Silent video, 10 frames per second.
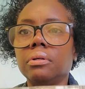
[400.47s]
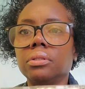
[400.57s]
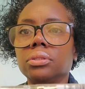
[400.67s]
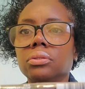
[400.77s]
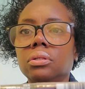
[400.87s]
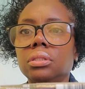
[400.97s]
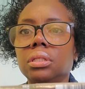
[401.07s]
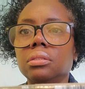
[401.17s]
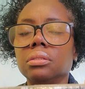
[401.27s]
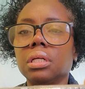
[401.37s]
It's just hard to
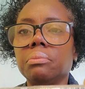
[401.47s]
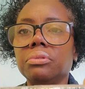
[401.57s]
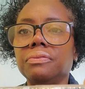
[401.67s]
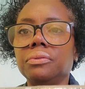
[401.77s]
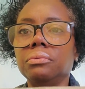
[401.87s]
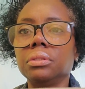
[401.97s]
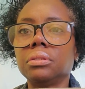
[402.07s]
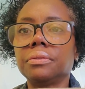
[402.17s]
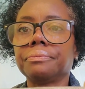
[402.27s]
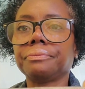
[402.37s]
get this camera to focus.